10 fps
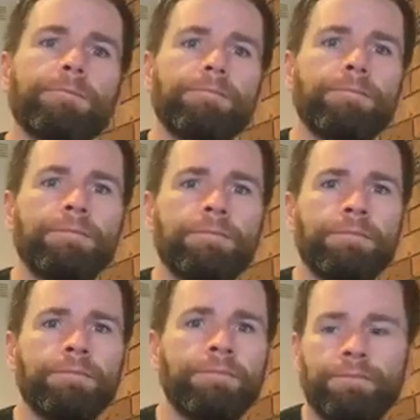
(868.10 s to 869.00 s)

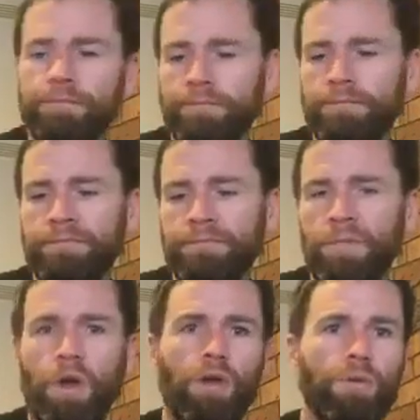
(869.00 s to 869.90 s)

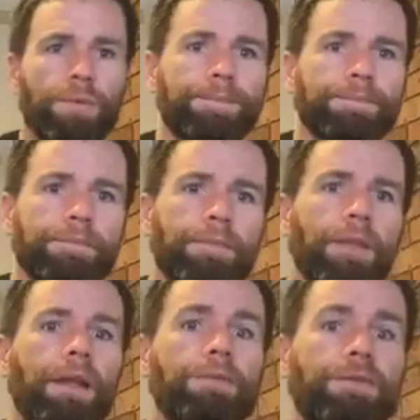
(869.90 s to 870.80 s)
No.
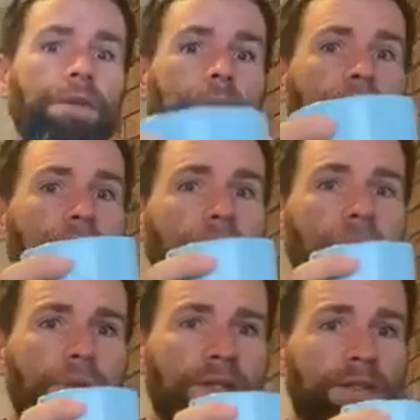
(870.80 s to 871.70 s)
And if anyone's got any
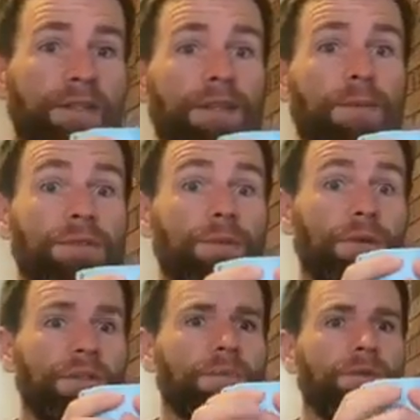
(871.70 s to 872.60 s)
other questions, if someone's still
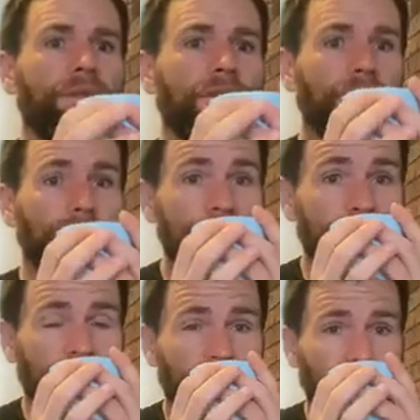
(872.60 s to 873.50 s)
watching, but if you've got a
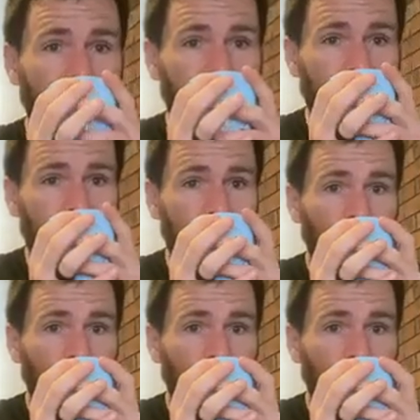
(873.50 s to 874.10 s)
question, throw them at me.